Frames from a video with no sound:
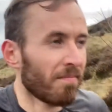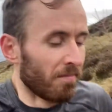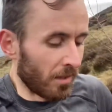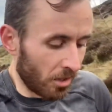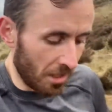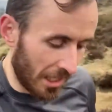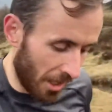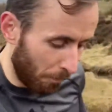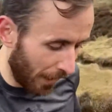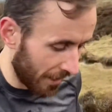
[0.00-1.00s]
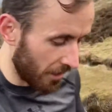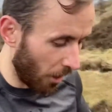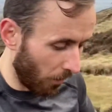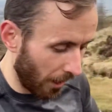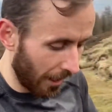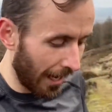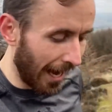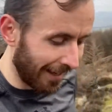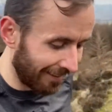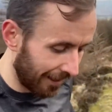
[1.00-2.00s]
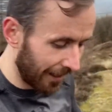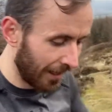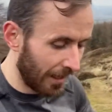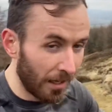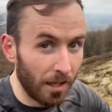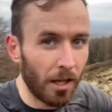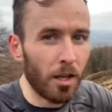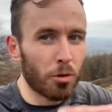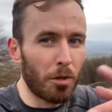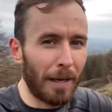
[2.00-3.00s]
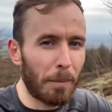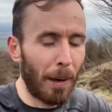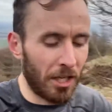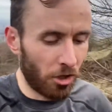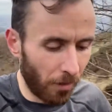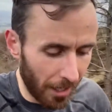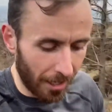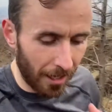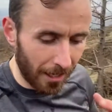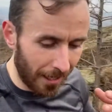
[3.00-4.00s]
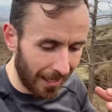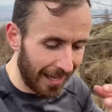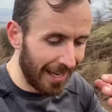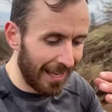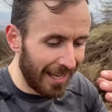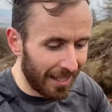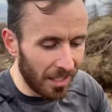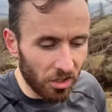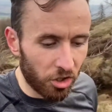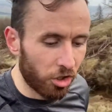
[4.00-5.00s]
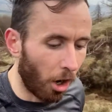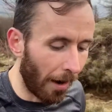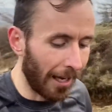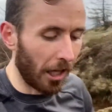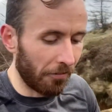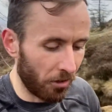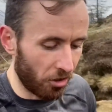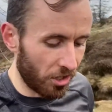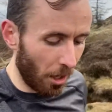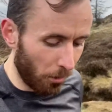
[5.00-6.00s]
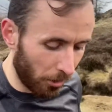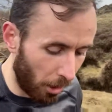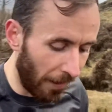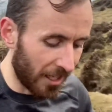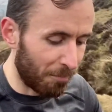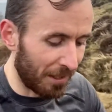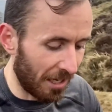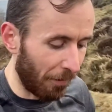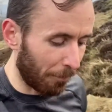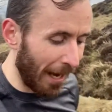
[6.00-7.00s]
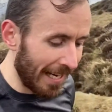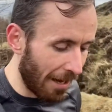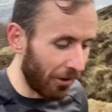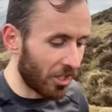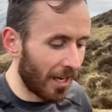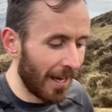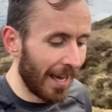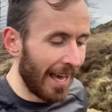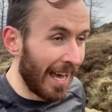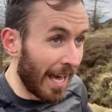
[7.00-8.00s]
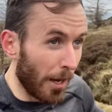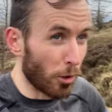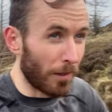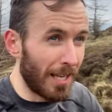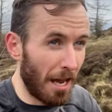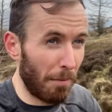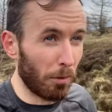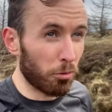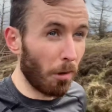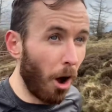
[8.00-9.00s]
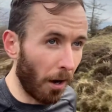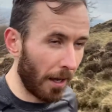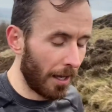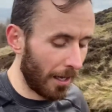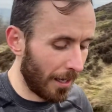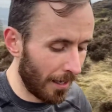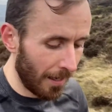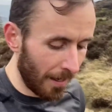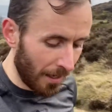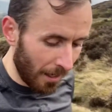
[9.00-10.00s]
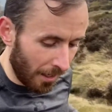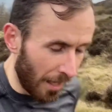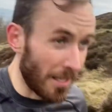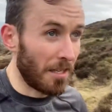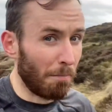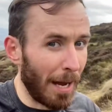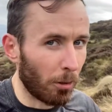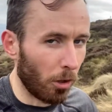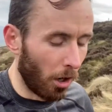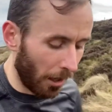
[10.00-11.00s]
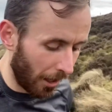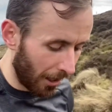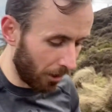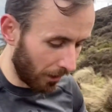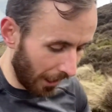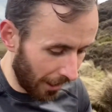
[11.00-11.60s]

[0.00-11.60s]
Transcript: Just need to keep the pace down. And so the bigger picture, right, these are short hill efforts just now. They're not that specific. Ben Nevis is over 10 miles long. This is a mile long, okay?